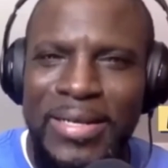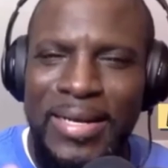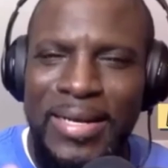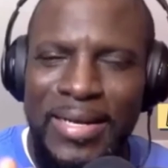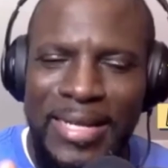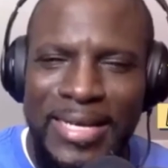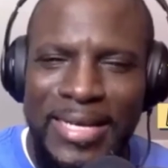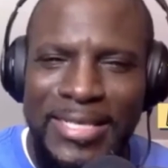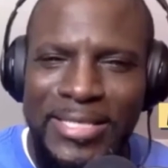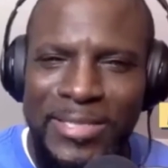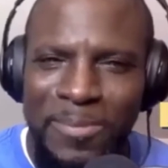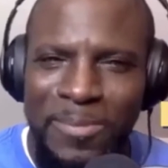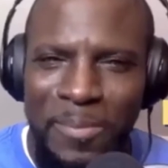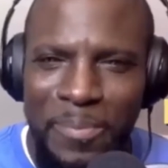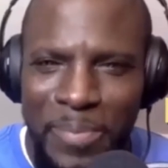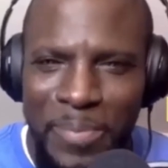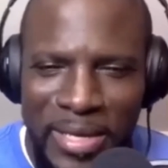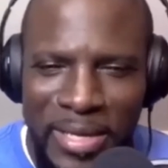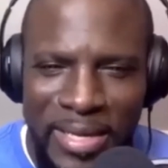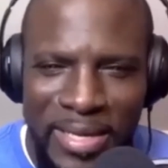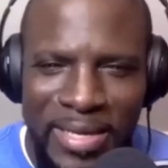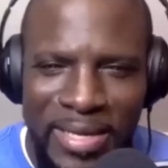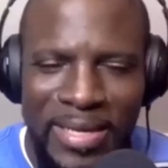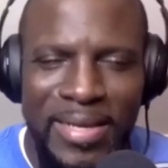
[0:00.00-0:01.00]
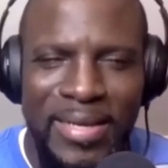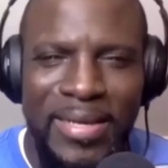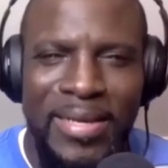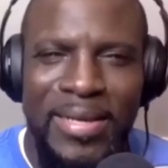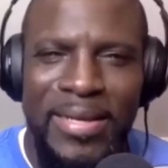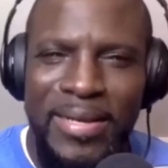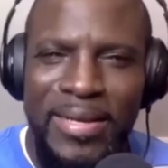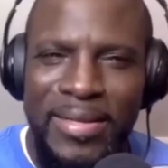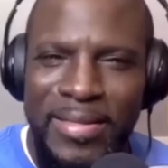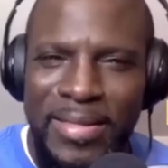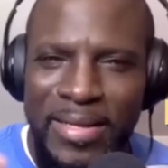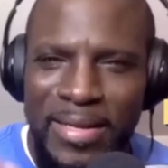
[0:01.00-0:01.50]
Let's be
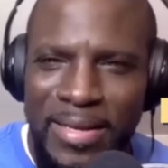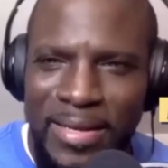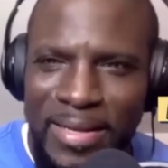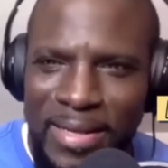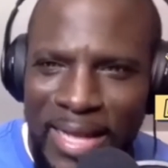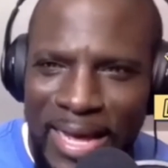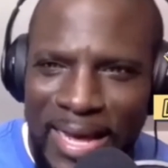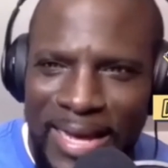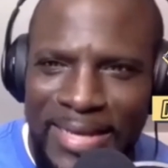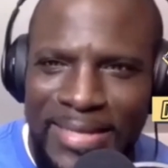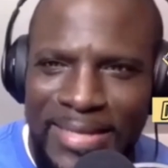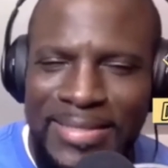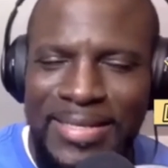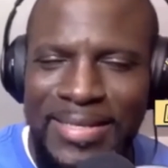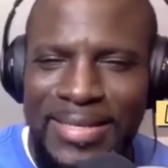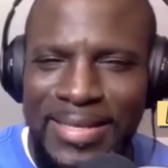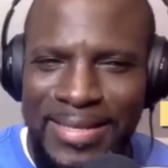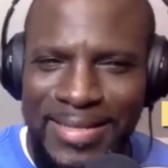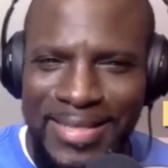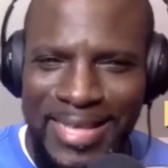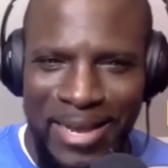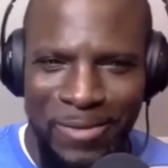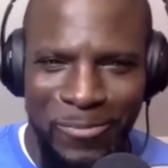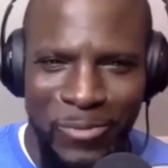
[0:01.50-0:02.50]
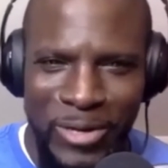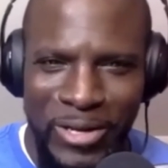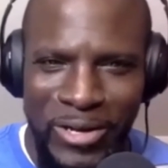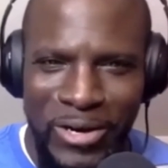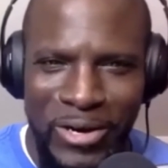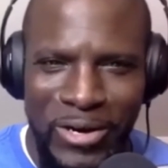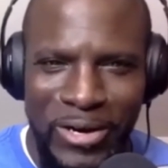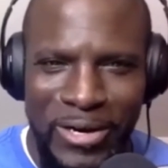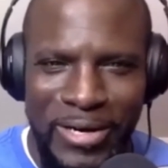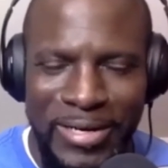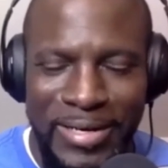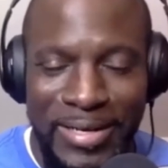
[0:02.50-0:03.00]
the light that we
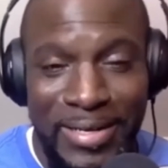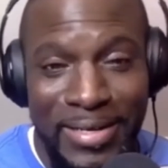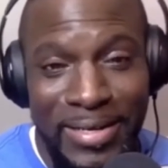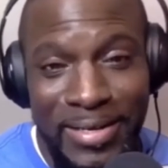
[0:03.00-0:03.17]
are.